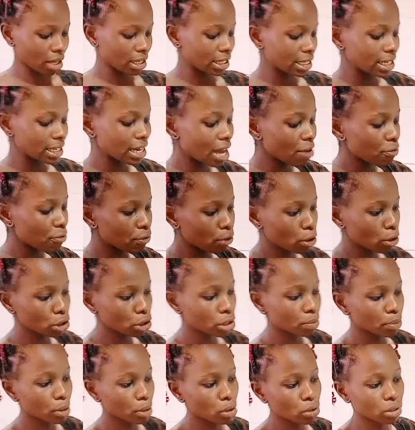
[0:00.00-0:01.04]
Zina
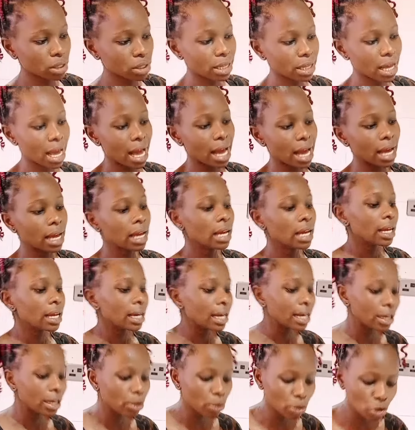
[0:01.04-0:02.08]
float because they are
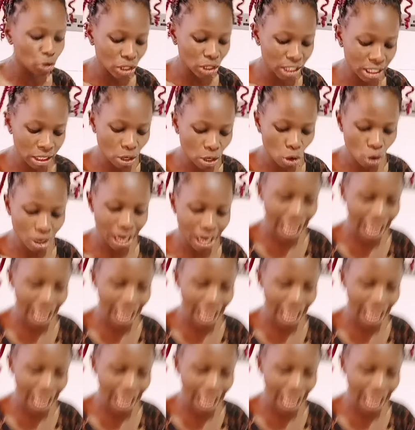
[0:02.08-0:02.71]
nojo ziko